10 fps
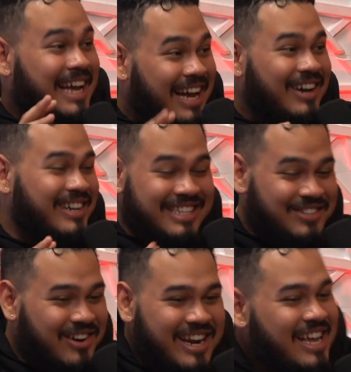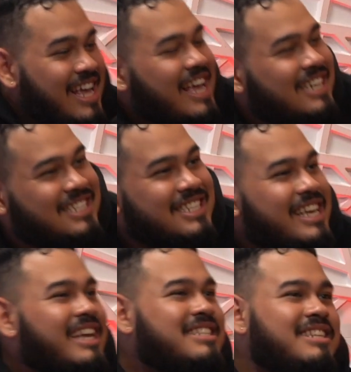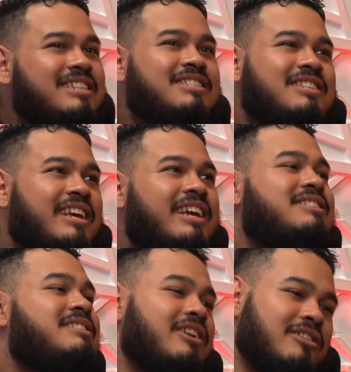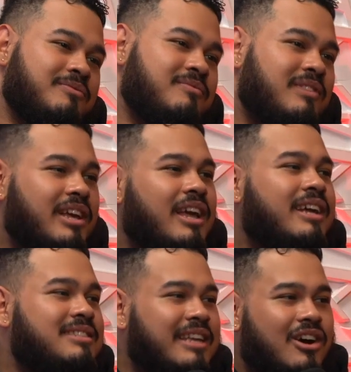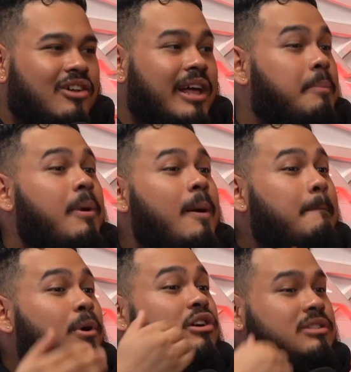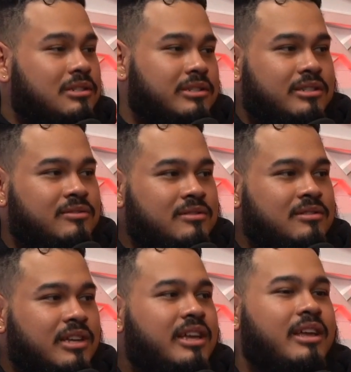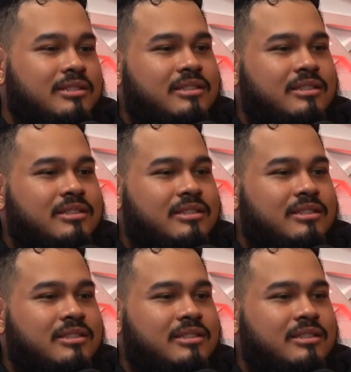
out. It. It's great. It do. It's it just, do. It gets it's it gets stale. It yeah. can get stale for sure. Personally, it can get